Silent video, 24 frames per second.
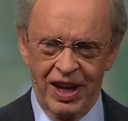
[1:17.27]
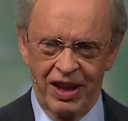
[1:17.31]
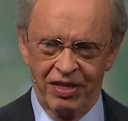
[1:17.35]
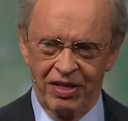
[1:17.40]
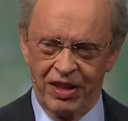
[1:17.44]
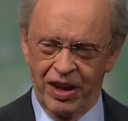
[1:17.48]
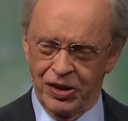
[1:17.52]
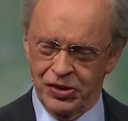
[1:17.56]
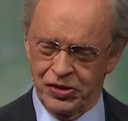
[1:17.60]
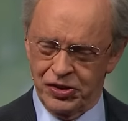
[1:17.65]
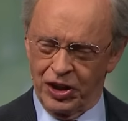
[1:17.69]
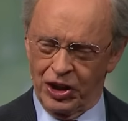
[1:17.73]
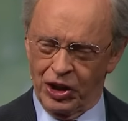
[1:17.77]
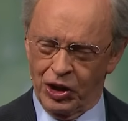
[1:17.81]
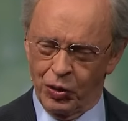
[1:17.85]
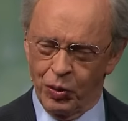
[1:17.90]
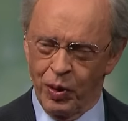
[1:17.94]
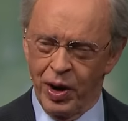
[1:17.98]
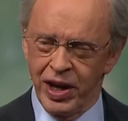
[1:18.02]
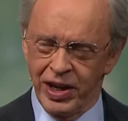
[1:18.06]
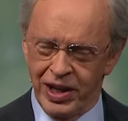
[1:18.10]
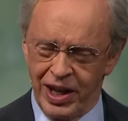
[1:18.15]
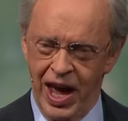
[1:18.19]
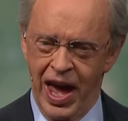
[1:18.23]
there's a
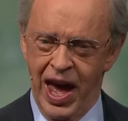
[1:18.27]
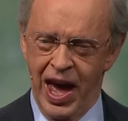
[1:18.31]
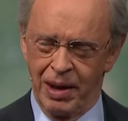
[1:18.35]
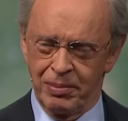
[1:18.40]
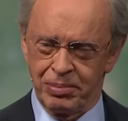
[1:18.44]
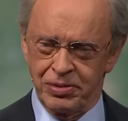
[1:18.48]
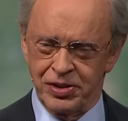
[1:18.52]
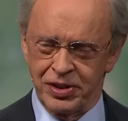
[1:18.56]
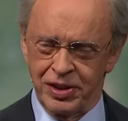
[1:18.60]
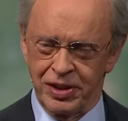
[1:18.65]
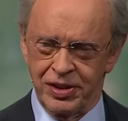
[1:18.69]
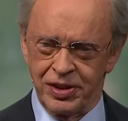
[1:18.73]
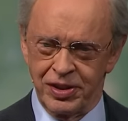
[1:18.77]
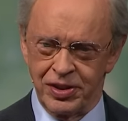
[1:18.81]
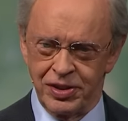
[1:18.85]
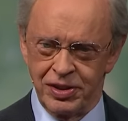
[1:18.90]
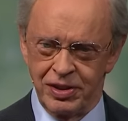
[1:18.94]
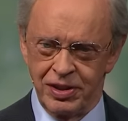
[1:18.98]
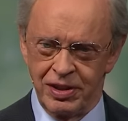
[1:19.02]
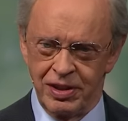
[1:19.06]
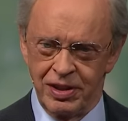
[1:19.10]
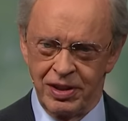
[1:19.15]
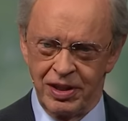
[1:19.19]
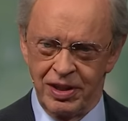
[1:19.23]
great absence
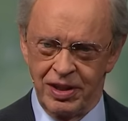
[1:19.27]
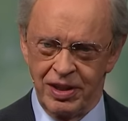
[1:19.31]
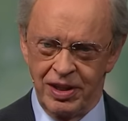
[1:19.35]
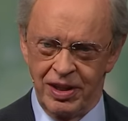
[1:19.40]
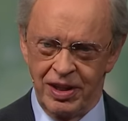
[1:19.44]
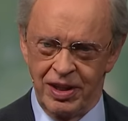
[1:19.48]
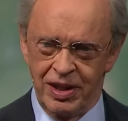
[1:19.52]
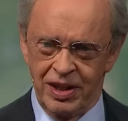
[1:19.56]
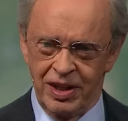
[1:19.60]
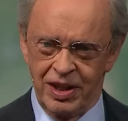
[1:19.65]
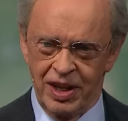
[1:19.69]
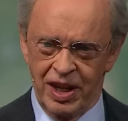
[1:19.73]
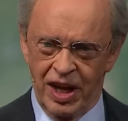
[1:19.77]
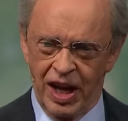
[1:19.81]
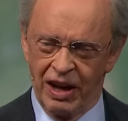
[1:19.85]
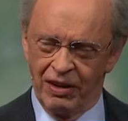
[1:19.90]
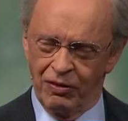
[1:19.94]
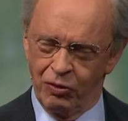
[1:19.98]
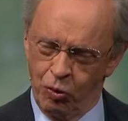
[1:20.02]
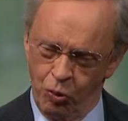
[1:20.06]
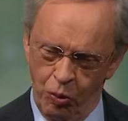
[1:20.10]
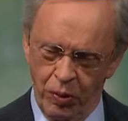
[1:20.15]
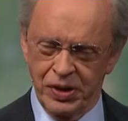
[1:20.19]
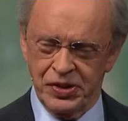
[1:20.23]

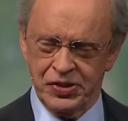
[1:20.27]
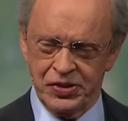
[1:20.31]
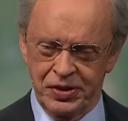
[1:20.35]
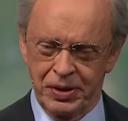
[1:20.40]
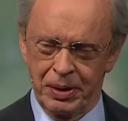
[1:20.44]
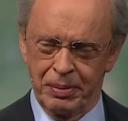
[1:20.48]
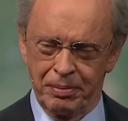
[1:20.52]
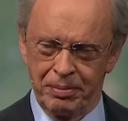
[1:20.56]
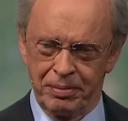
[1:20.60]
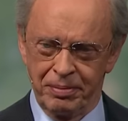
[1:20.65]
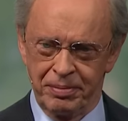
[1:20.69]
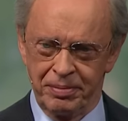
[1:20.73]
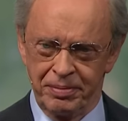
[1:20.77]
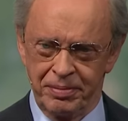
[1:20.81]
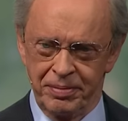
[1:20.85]
of wisdom.